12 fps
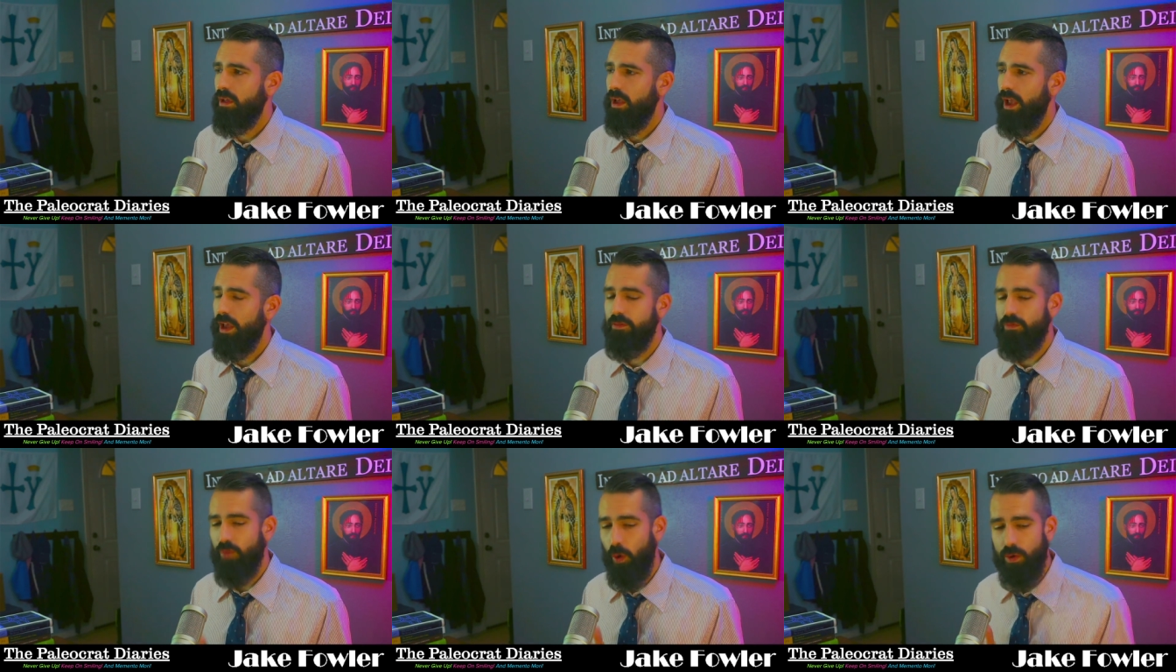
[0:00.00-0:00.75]
and
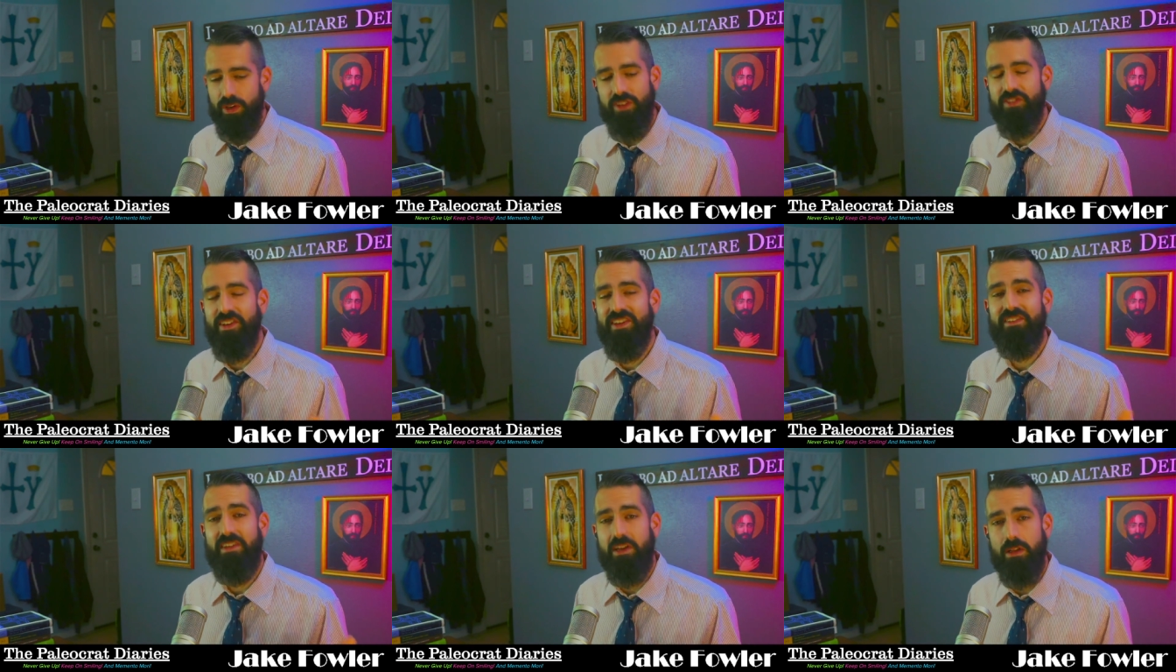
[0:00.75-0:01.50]
Photius is
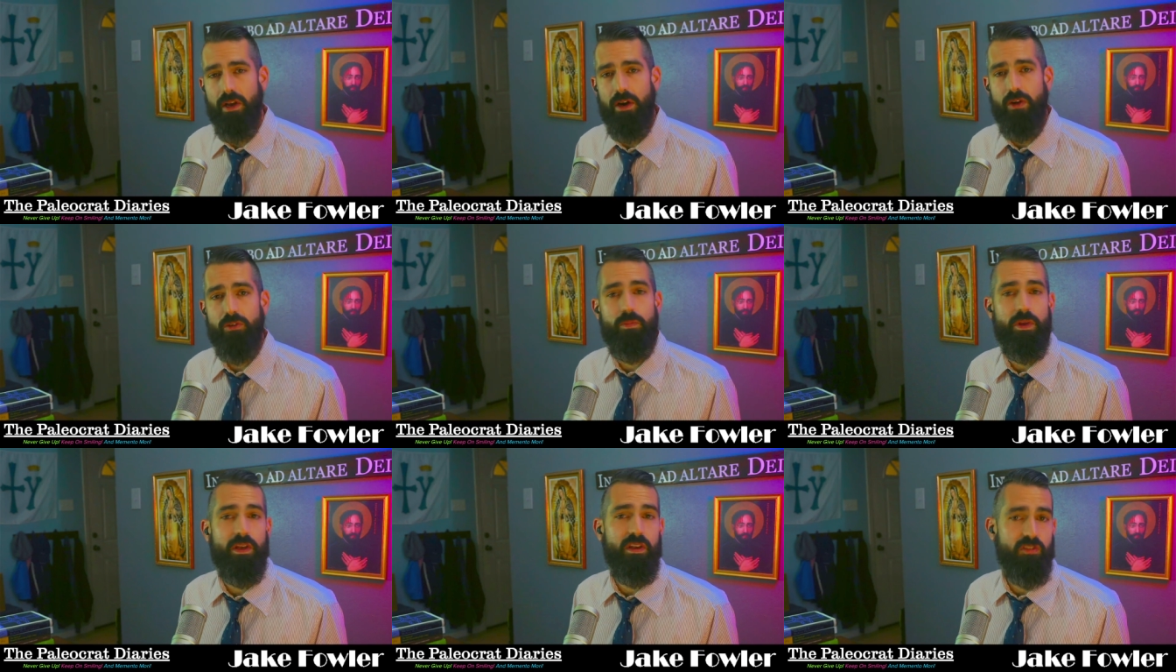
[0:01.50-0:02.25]
declared to
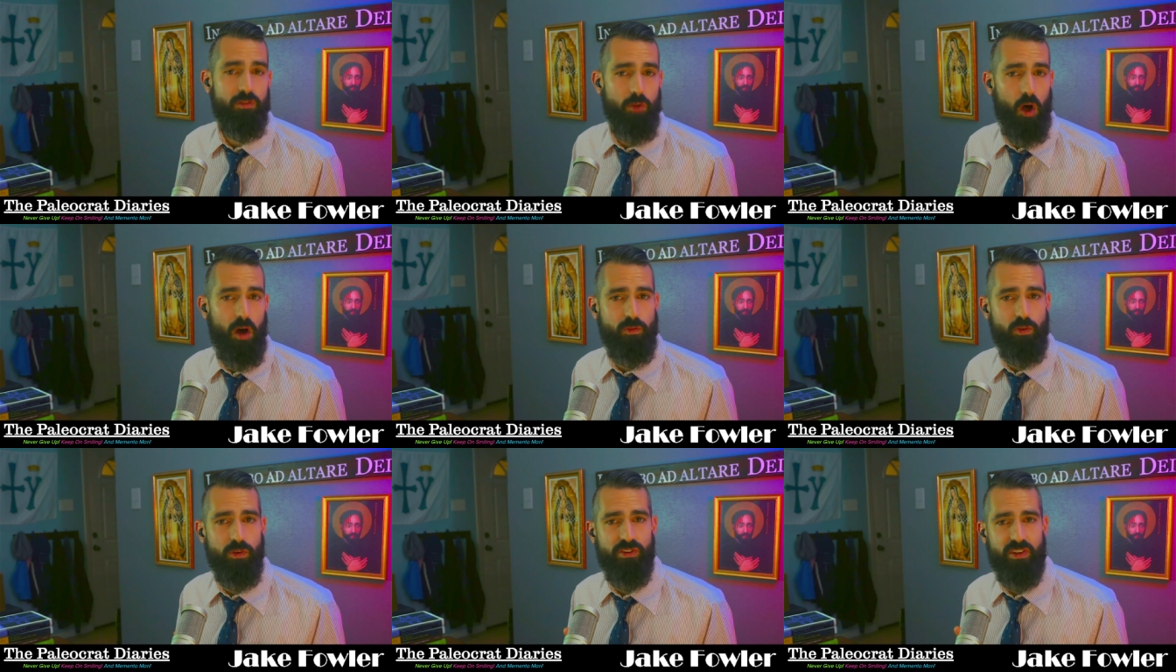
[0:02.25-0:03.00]
be his
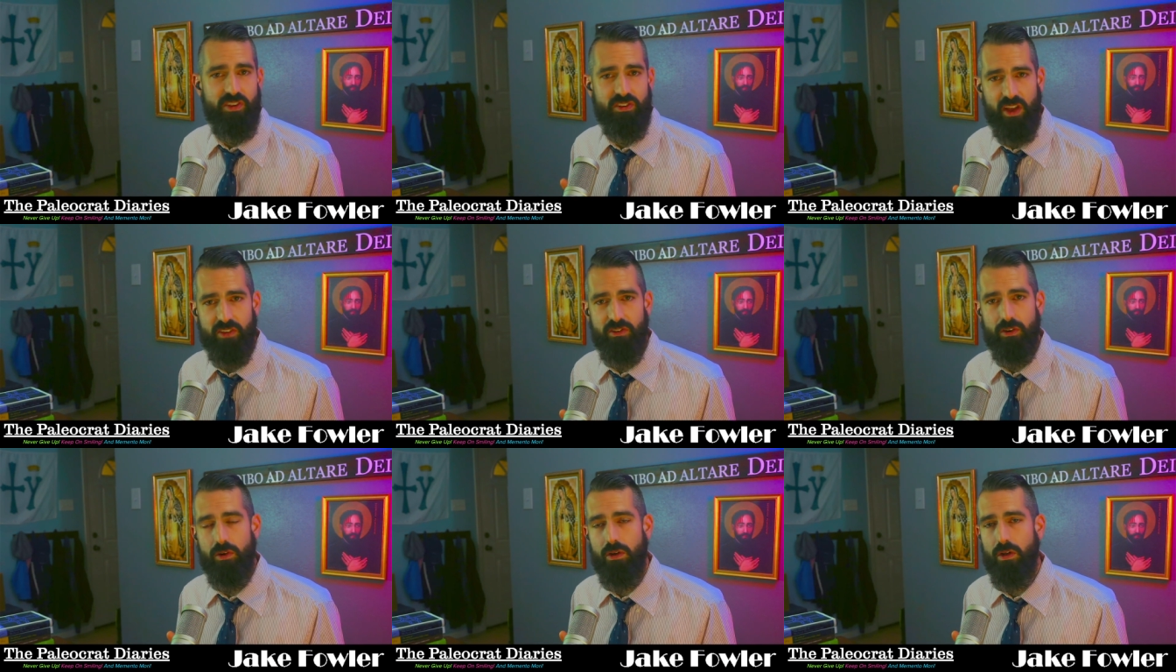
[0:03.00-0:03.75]
lawful
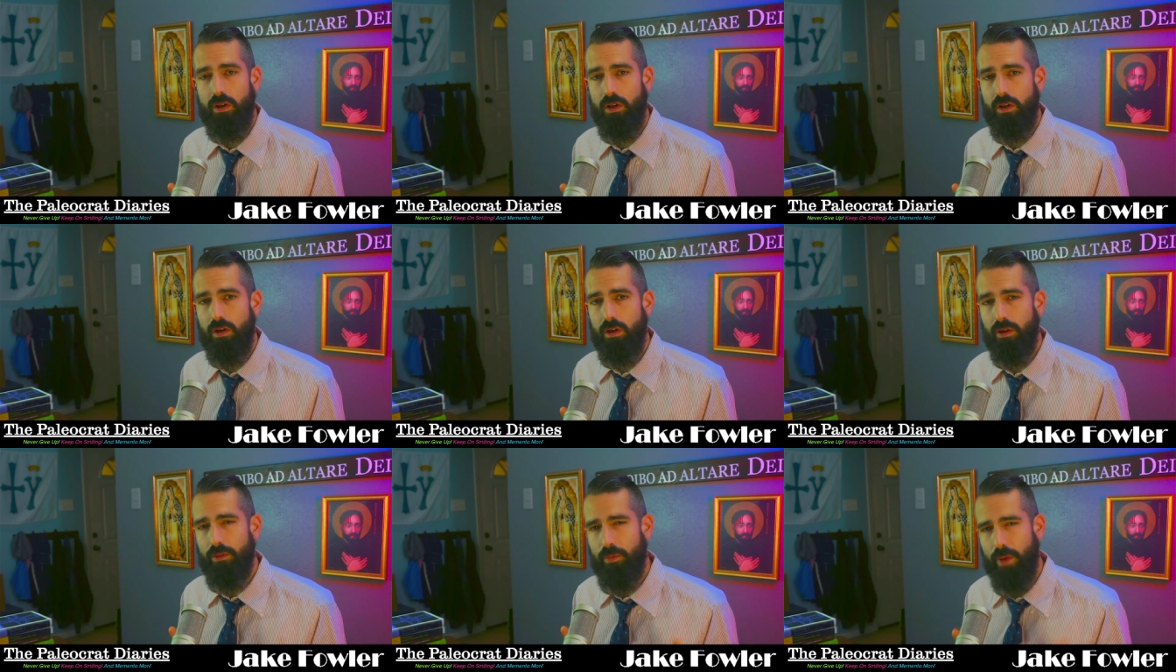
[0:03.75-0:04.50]
successor
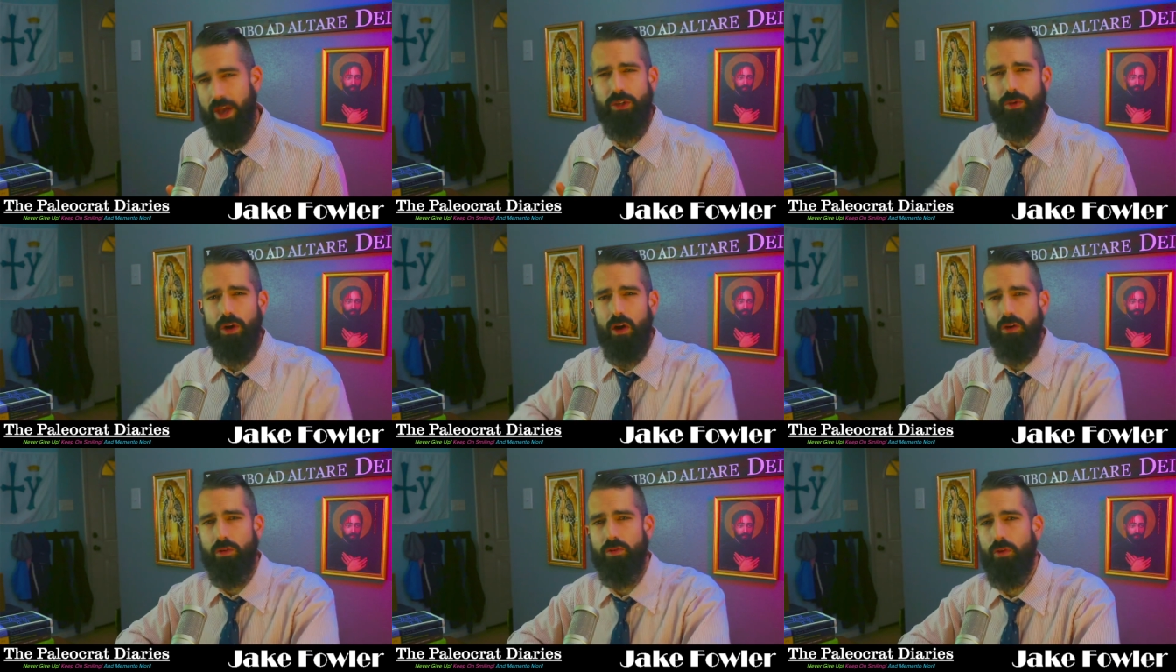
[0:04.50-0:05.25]
on the
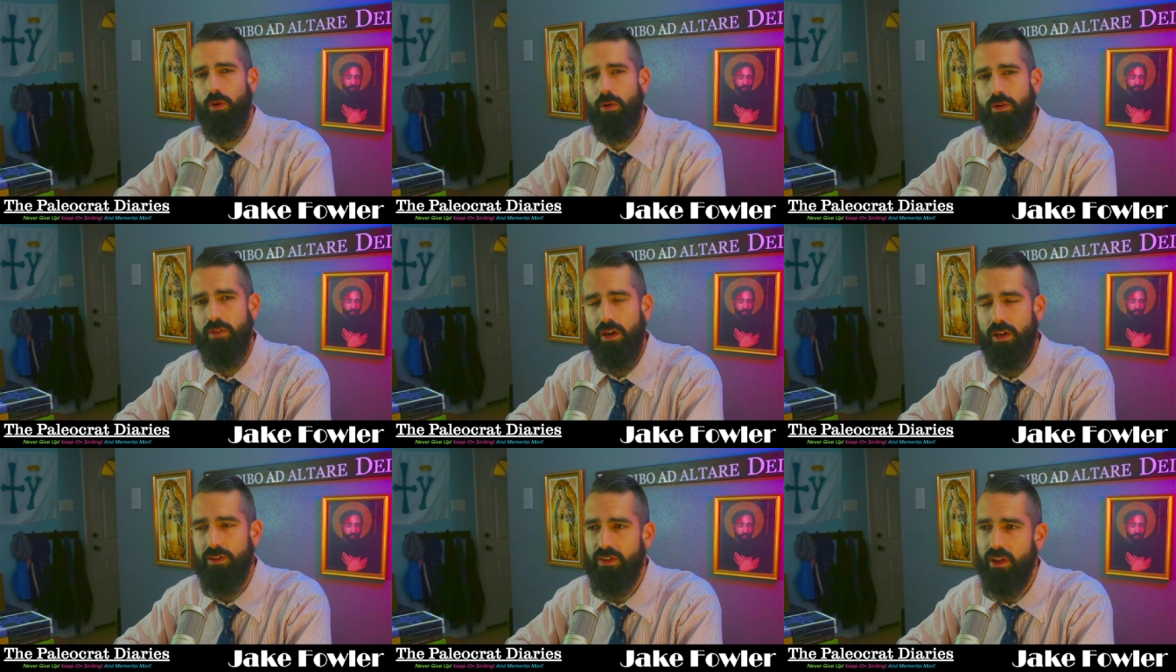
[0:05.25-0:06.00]
patriarchal throne of
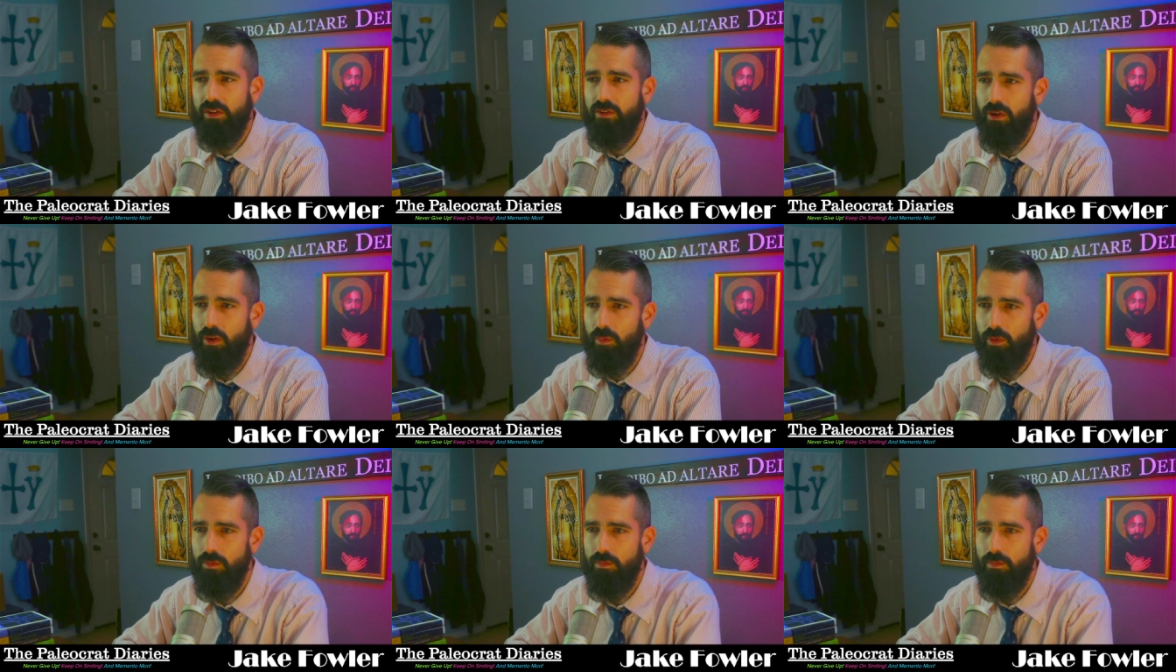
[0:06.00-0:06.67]
Constantinople.